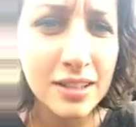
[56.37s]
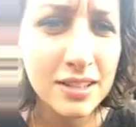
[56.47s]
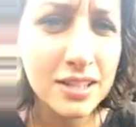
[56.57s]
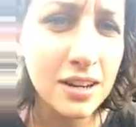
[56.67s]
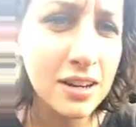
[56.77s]

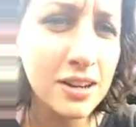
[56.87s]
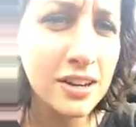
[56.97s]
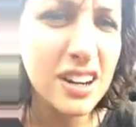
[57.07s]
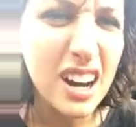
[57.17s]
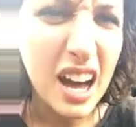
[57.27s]

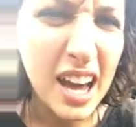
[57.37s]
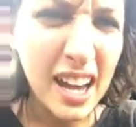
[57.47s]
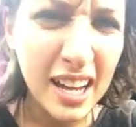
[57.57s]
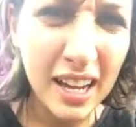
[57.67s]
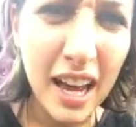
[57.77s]
So
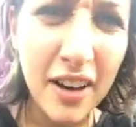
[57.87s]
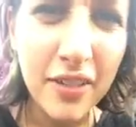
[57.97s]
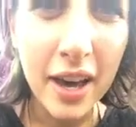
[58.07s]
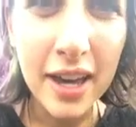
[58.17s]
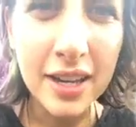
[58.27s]
I have
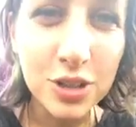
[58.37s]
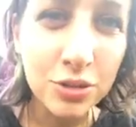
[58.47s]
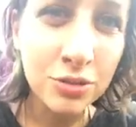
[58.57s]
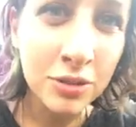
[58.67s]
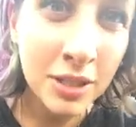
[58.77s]
a
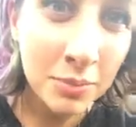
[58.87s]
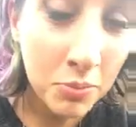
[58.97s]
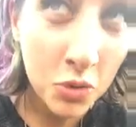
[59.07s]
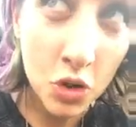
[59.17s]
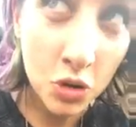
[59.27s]
trip
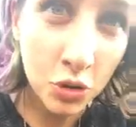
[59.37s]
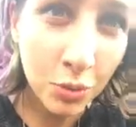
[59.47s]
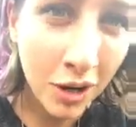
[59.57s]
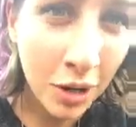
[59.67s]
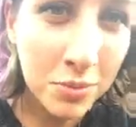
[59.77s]
to
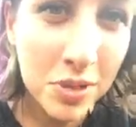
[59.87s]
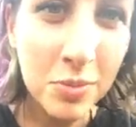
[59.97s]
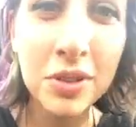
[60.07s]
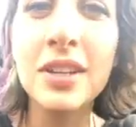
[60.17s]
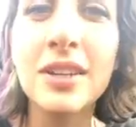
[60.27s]
Palm
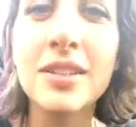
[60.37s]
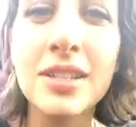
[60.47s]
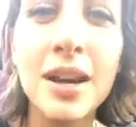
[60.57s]
Springs